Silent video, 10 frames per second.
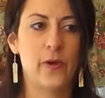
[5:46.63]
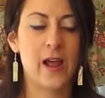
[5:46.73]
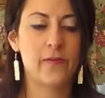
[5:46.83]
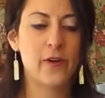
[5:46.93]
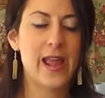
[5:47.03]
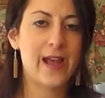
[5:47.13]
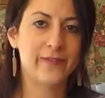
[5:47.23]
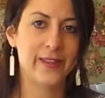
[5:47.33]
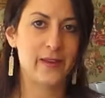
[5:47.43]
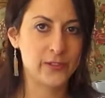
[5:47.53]
whatever I
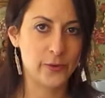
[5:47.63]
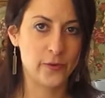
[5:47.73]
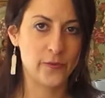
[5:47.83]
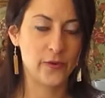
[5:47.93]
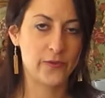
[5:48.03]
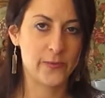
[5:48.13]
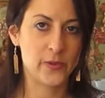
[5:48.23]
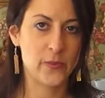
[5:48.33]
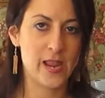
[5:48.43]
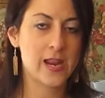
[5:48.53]
have left over from
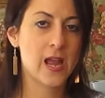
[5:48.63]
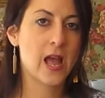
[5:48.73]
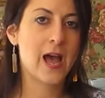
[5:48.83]
the week,